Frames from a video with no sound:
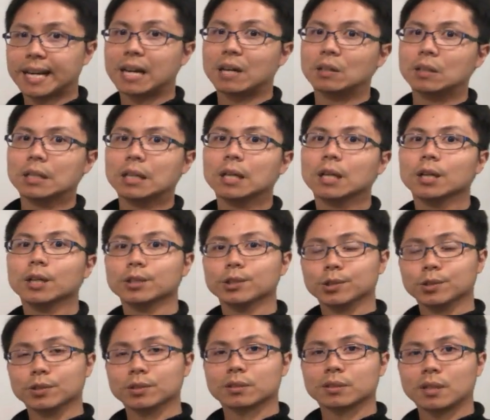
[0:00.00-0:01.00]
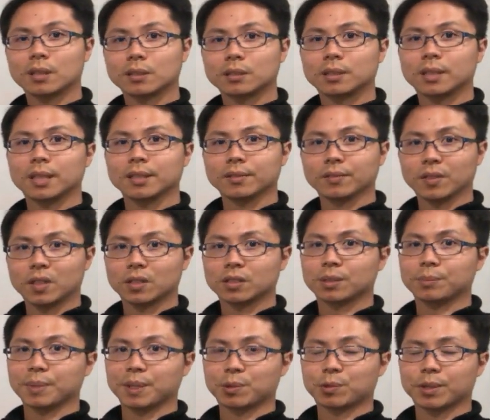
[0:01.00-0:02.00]
Now, you decided that you've got
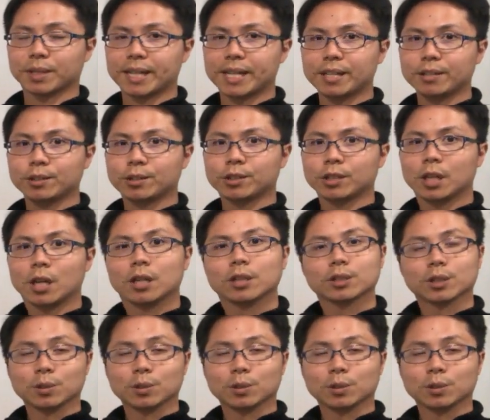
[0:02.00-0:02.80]
some extra cash,